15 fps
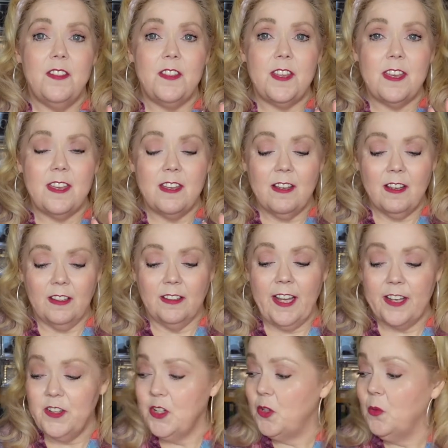the
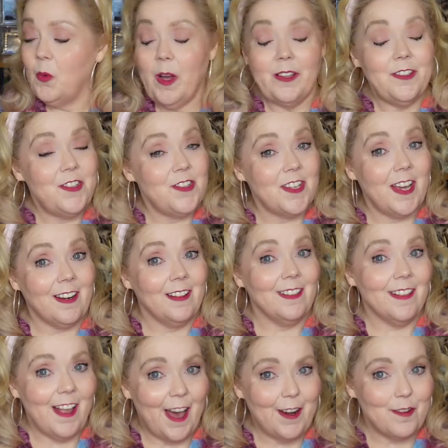collection, while she's got a
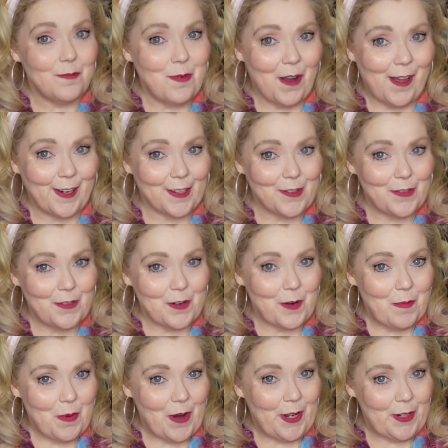lot of products for
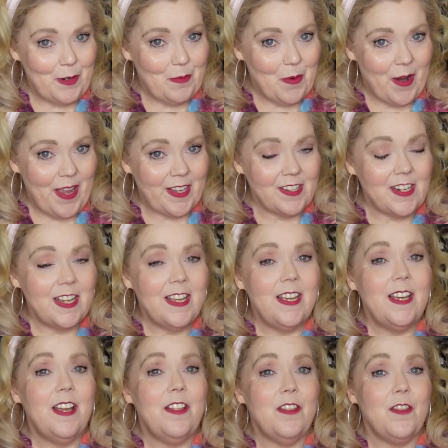a brand new brand,
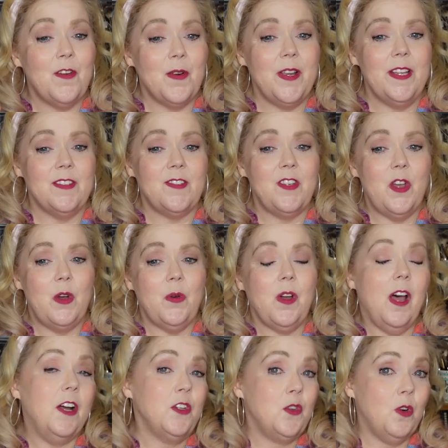there is no
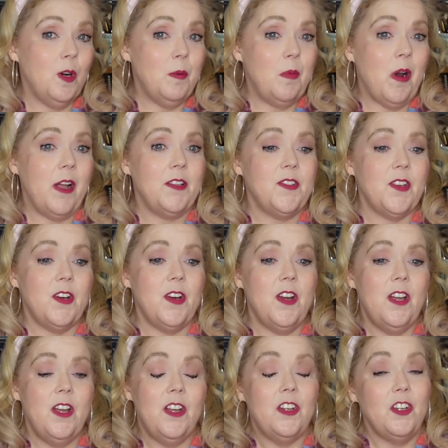contour or bronzer,
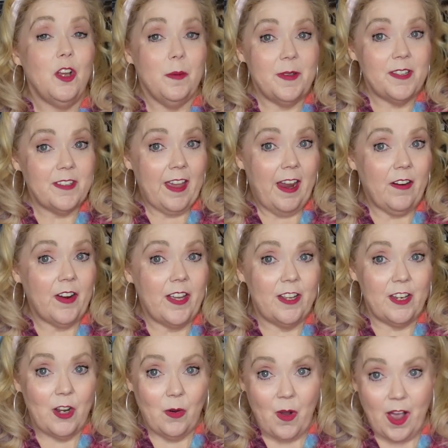no mascara,
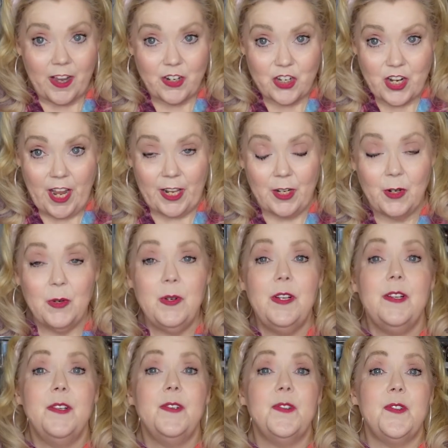and no eyeshadow.
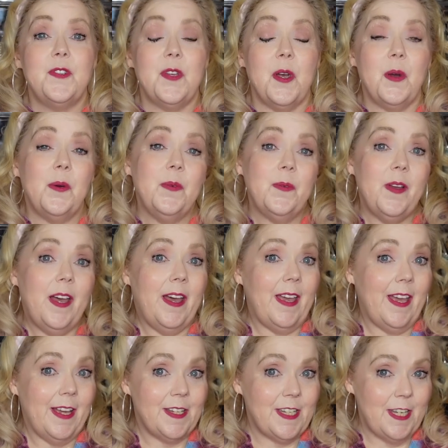So I
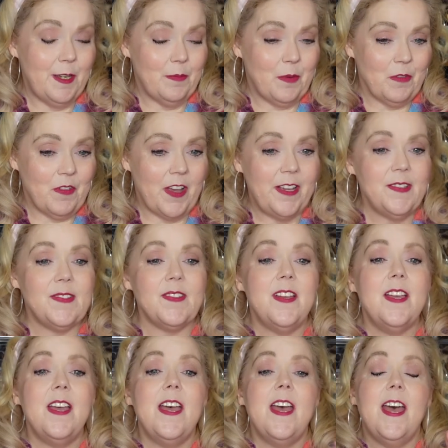had to improvise.
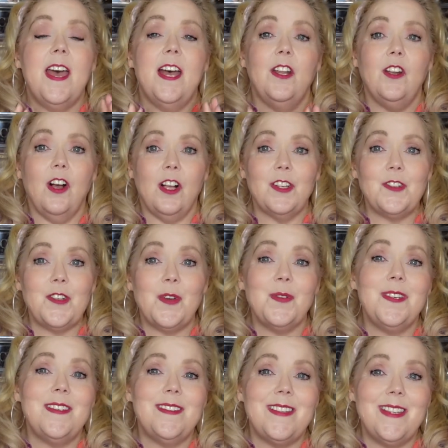And also,
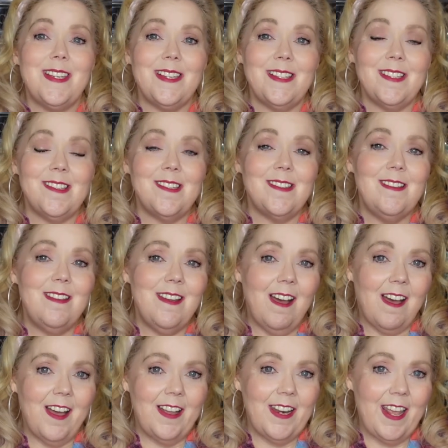this is
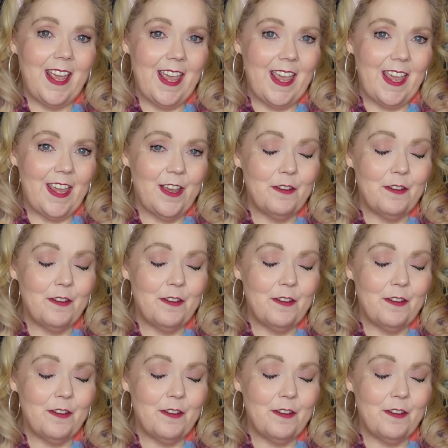not a